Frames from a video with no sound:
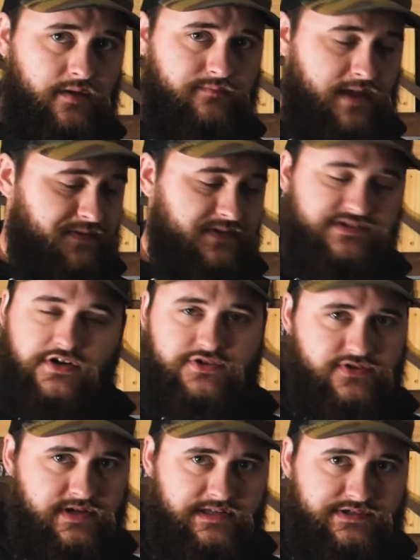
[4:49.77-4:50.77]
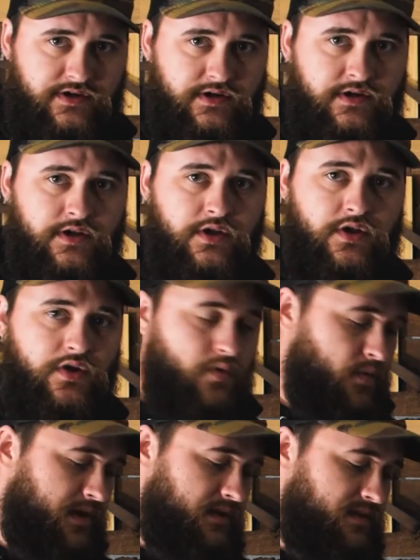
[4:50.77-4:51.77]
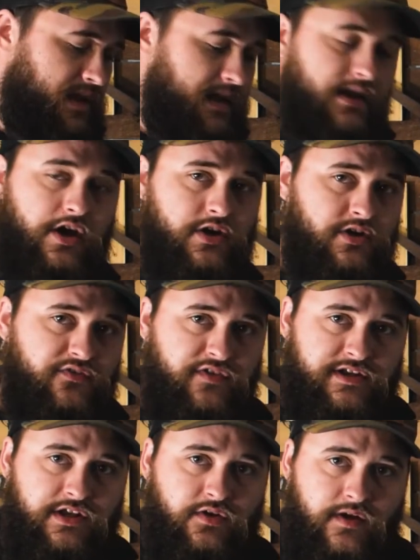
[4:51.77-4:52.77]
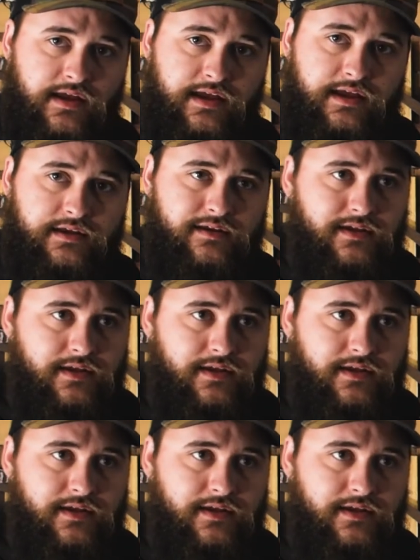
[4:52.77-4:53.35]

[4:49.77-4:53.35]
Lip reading: Ethics Archery insert with a 150 grain,